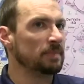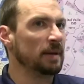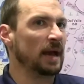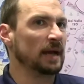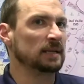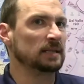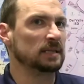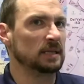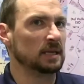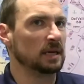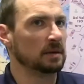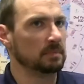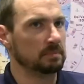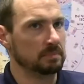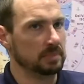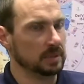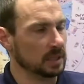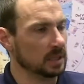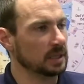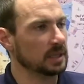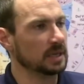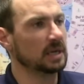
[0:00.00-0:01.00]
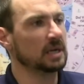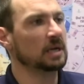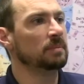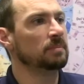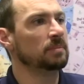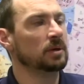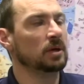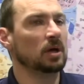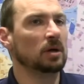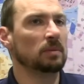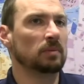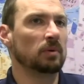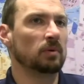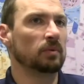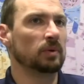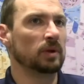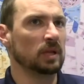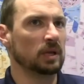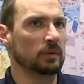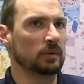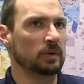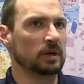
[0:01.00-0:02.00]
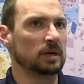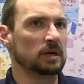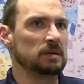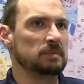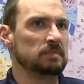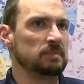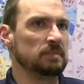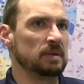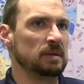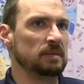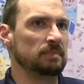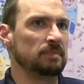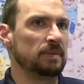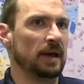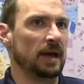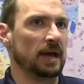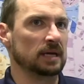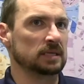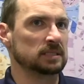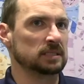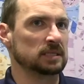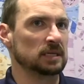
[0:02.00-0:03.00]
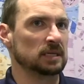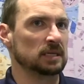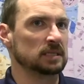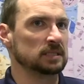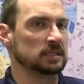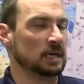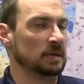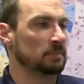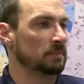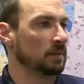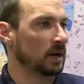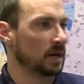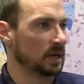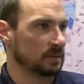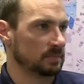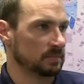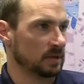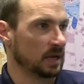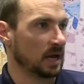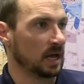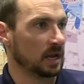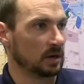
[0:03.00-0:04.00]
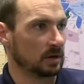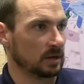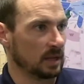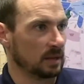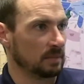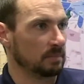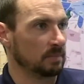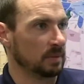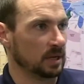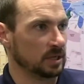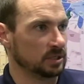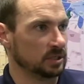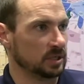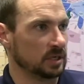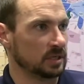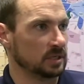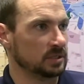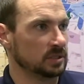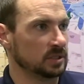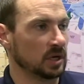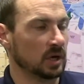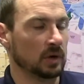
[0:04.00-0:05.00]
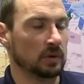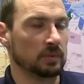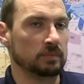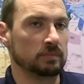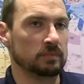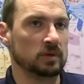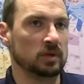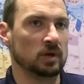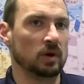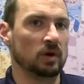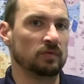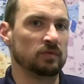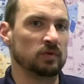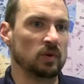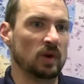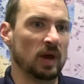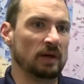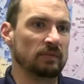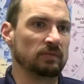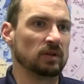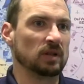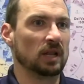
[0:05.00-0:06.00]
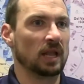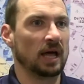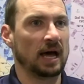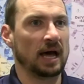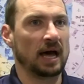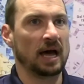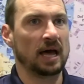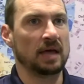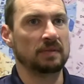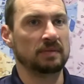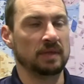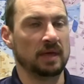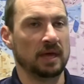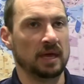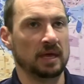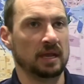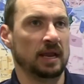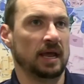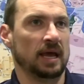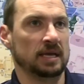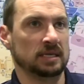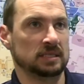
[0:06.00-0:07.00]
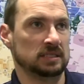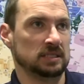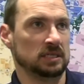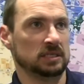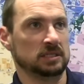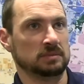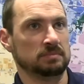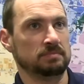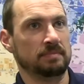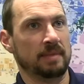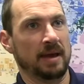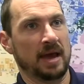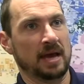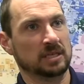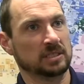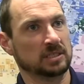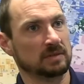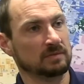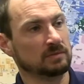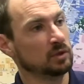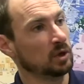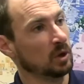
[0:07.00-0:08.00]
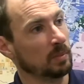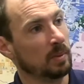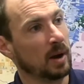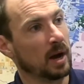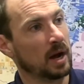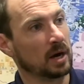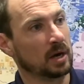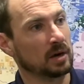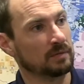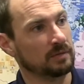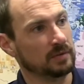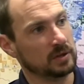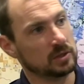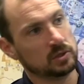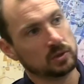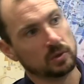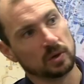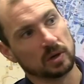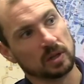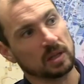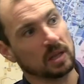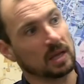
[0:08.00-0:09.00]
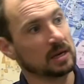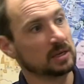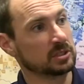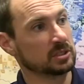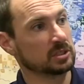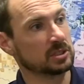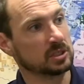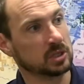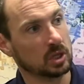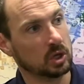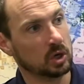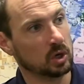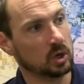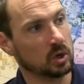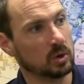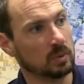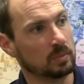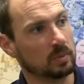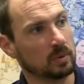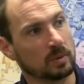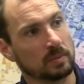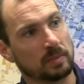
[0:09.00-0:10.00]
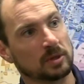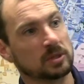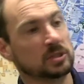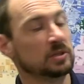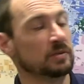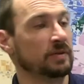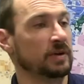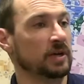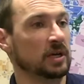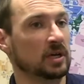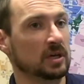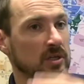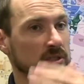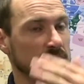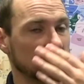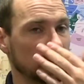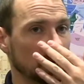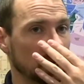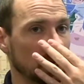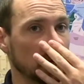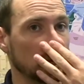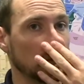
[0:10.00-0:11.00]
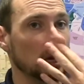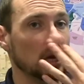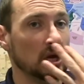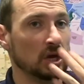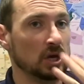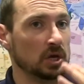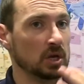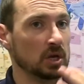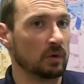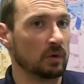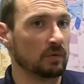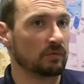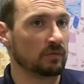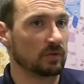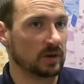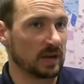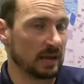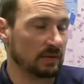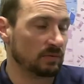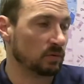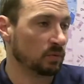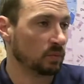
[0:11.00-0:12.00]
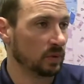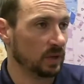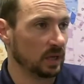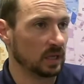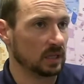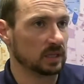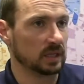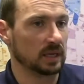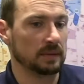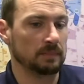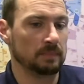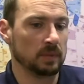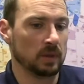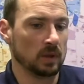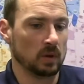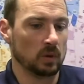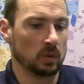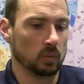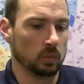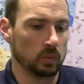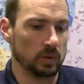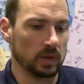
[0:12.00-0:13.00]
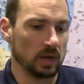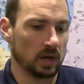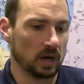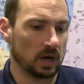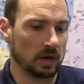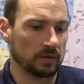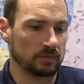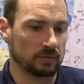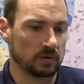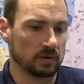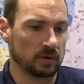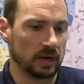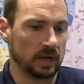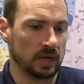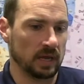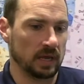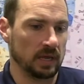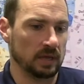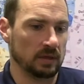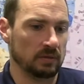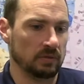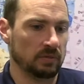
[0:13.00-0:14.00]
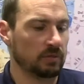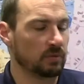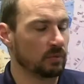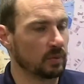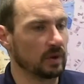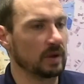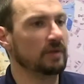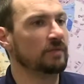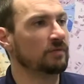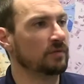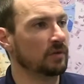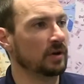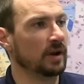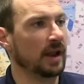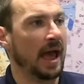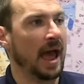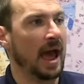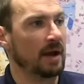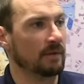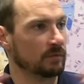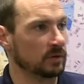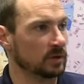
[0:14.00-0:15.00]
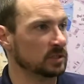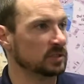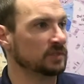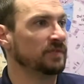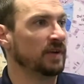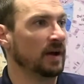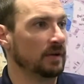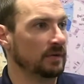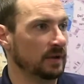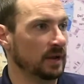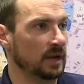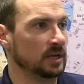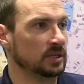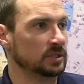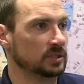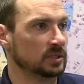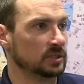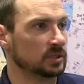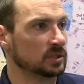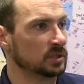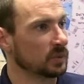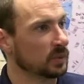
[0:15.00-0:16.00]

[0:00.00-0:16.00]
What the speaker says: impact the ability to build, but really what it impacts again is that bottom dollar, that budget. So, if you have a lot that has this massive topography to it, a lot of slope or a bunch of hills in it, for David Weekley, we offer a 3-foot average foundation.